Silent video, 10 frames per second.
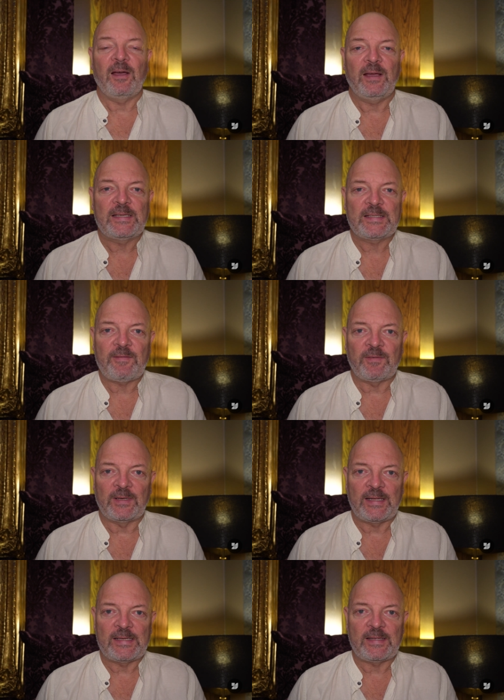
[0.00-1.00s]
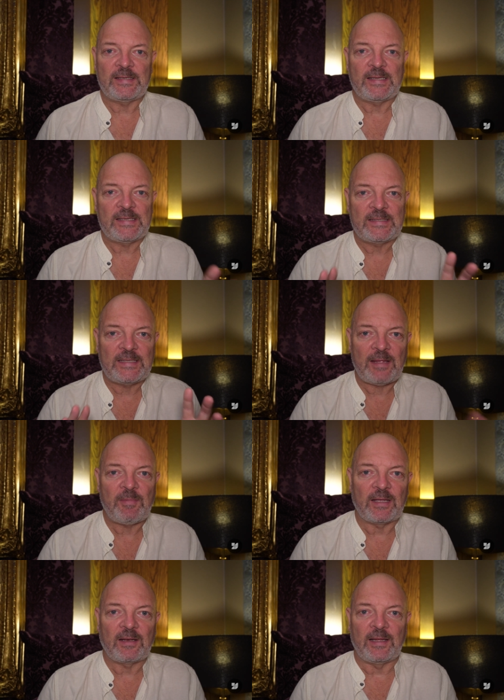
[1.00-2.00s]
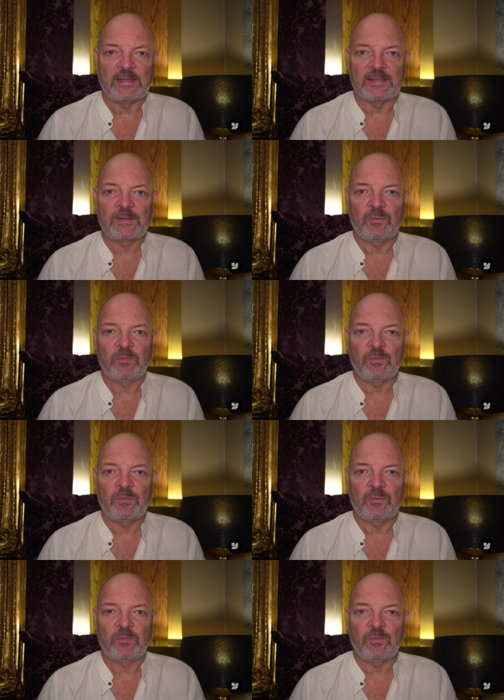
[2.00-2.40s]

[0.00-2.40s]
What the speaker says: I7 is the systemic lens,